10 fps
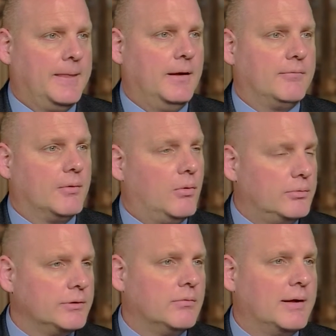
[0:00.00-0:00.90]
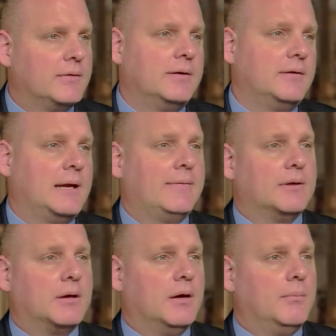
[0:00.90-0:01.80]
And for older residents, they'd have
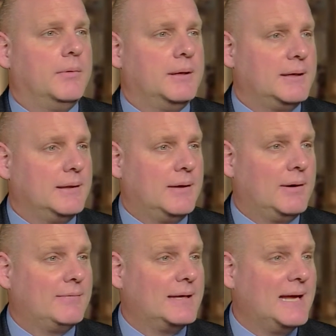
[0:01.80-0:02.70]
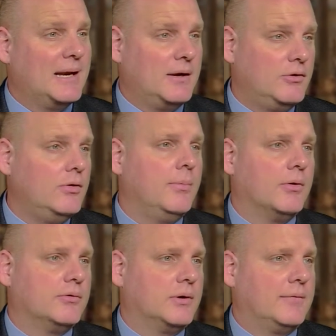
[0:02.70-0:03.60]
to come and they would have to get a new
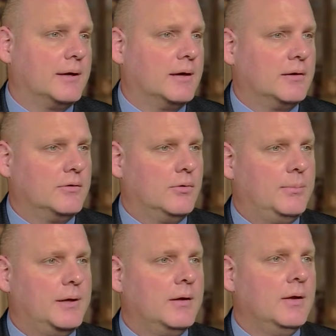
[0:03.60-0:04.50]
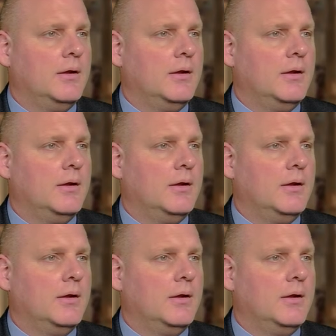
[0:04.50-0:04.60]
birth certificate because it would be